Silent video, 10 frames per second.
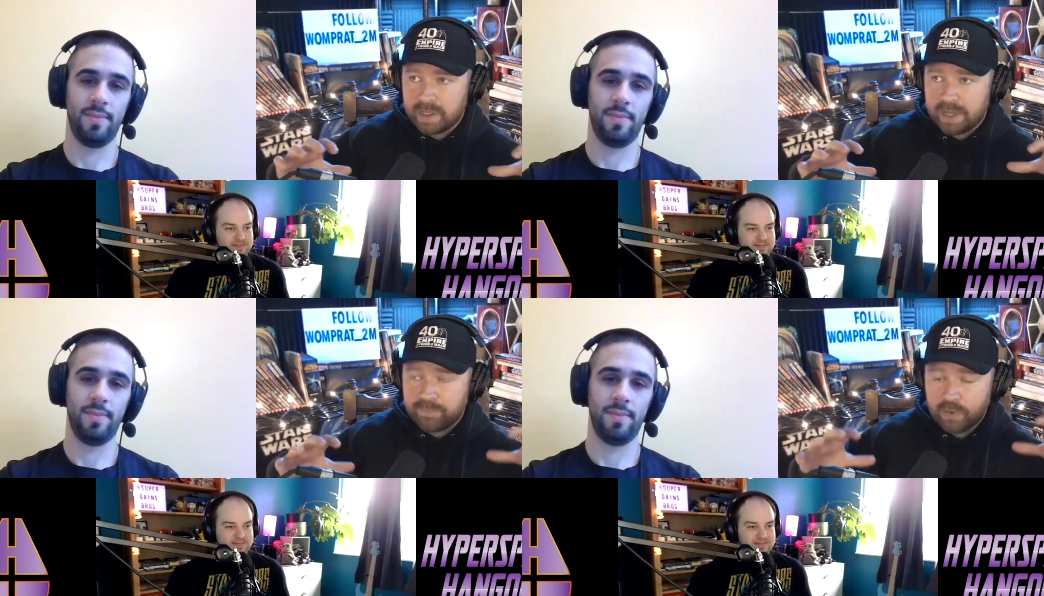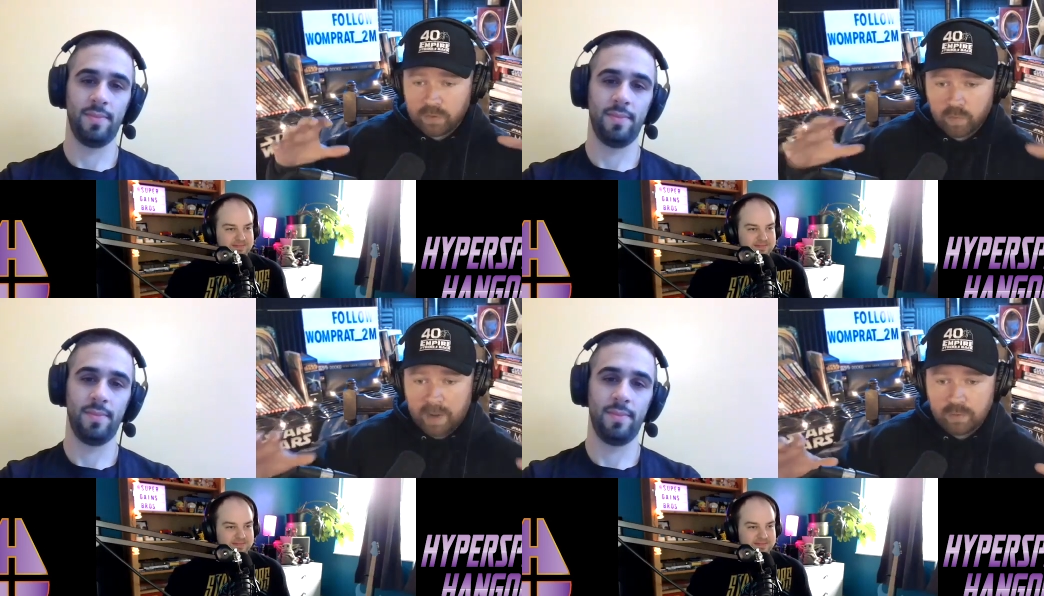Speaker 1: If you're
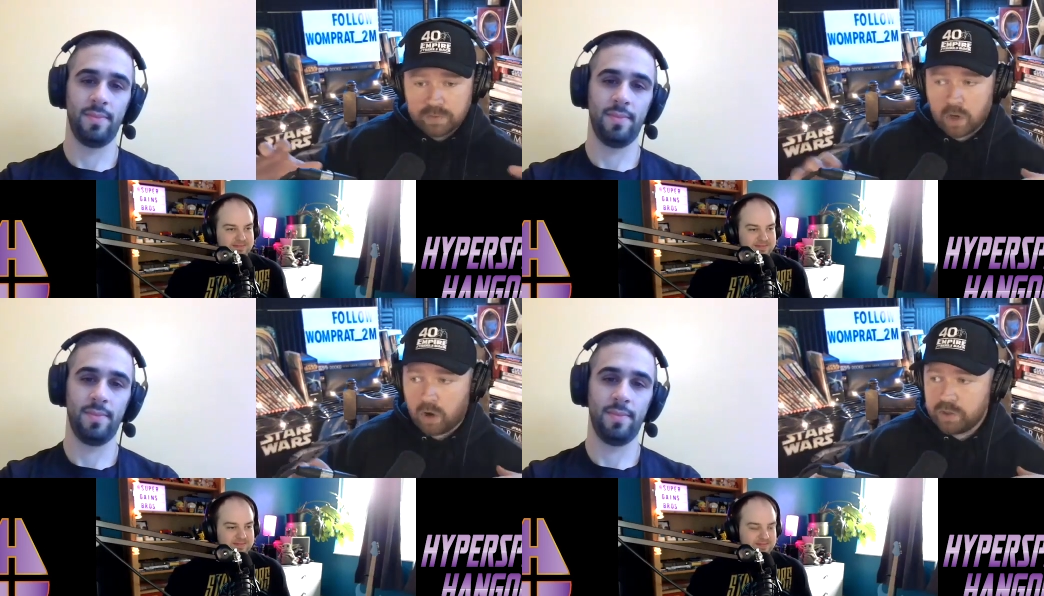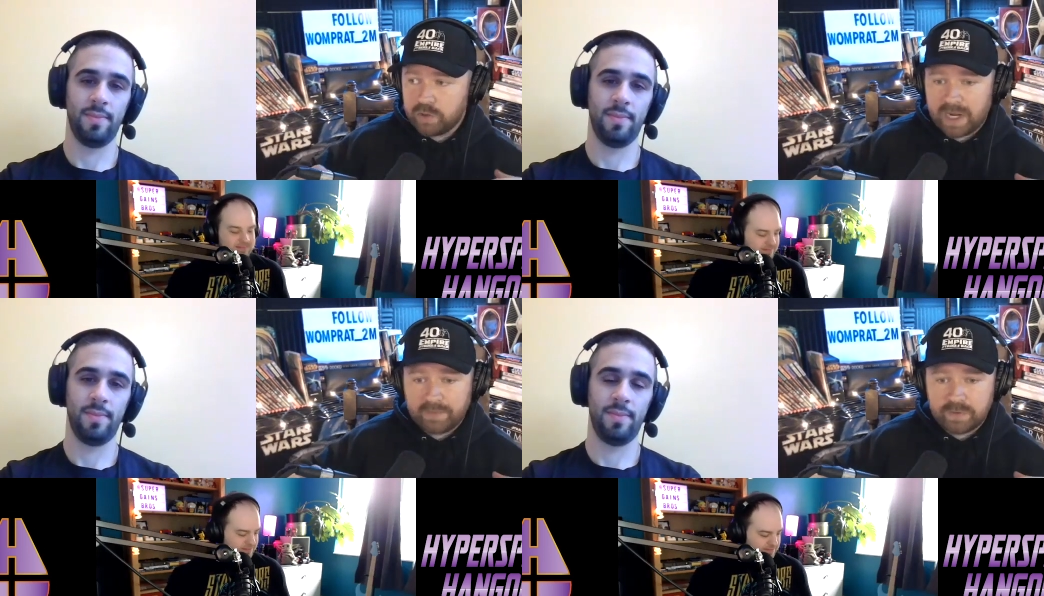the rebels, all
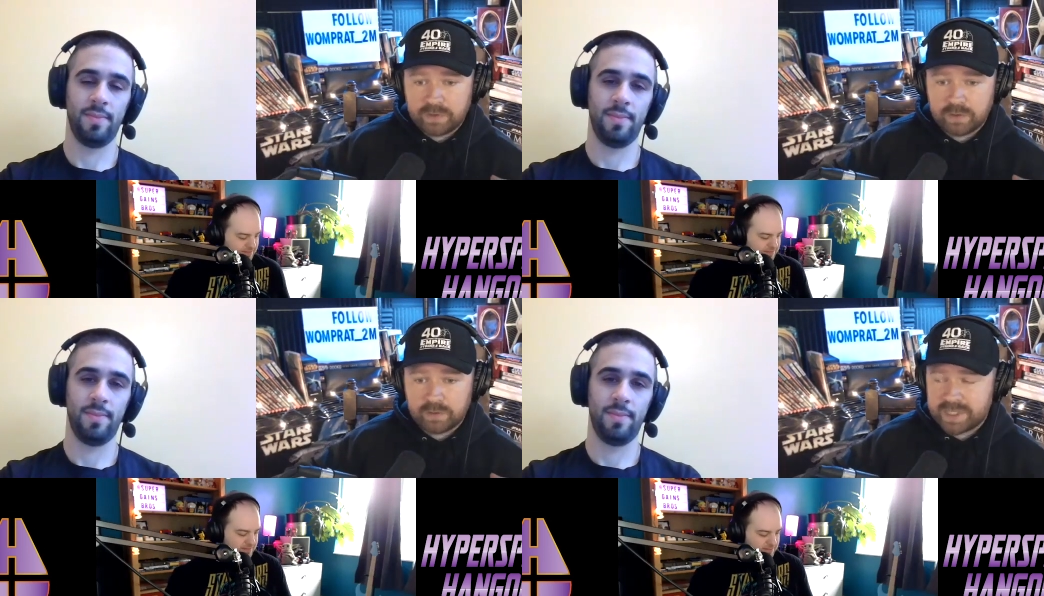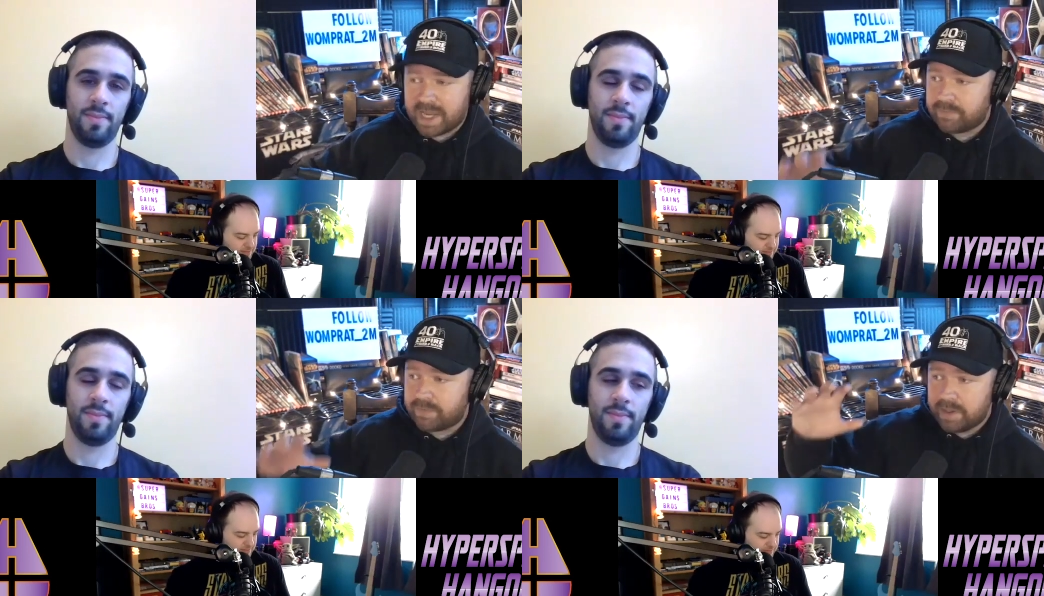you have to do is
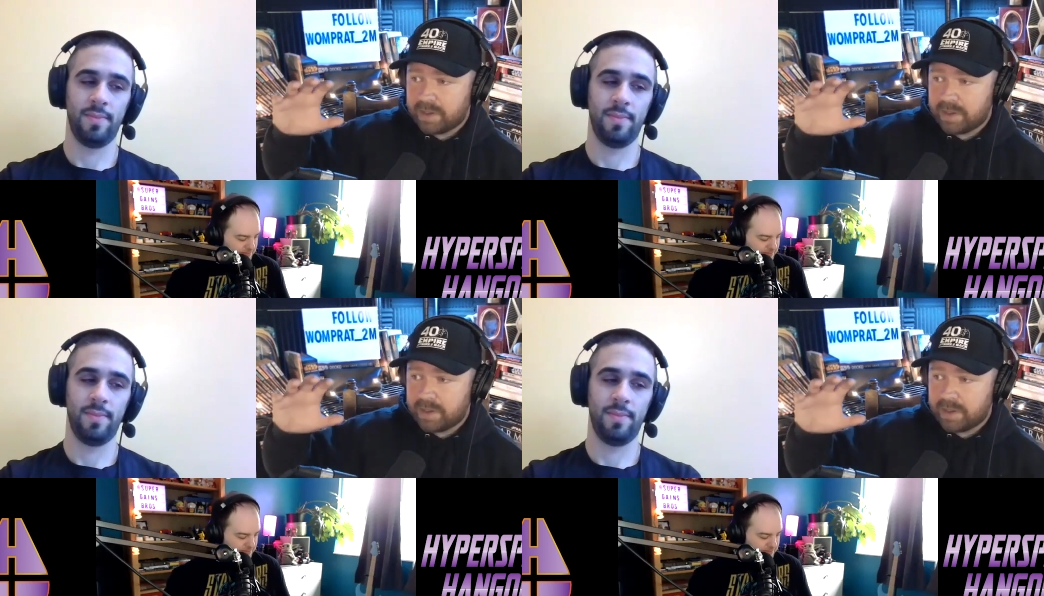have